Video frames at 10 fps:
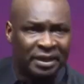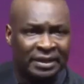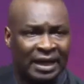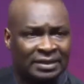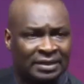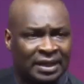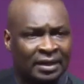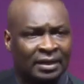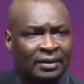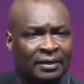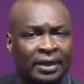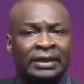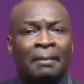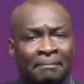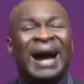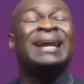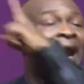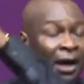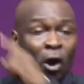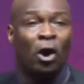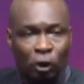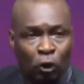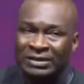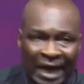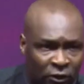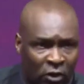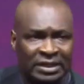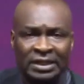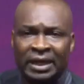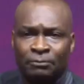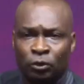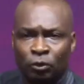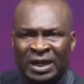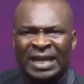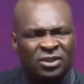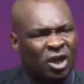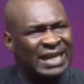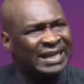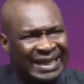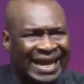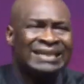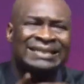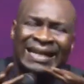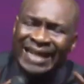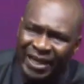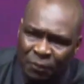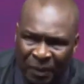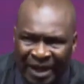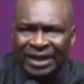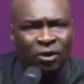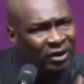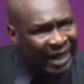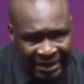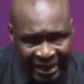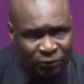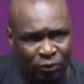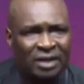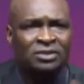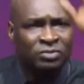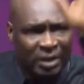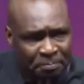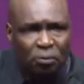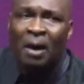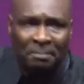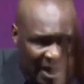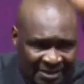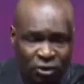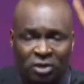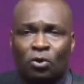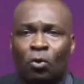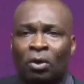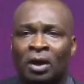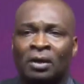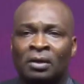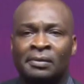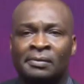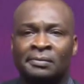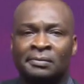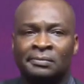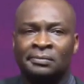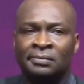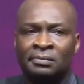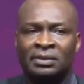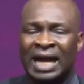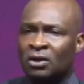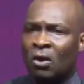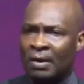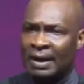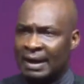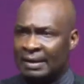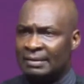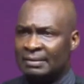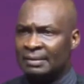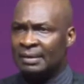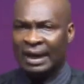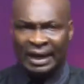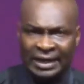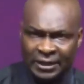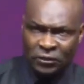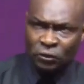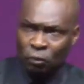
mean that the man and God knows that nothing came to you. It's just that he can't start explaining all that thing to you and you say, you are blessed, just go. That hunger leads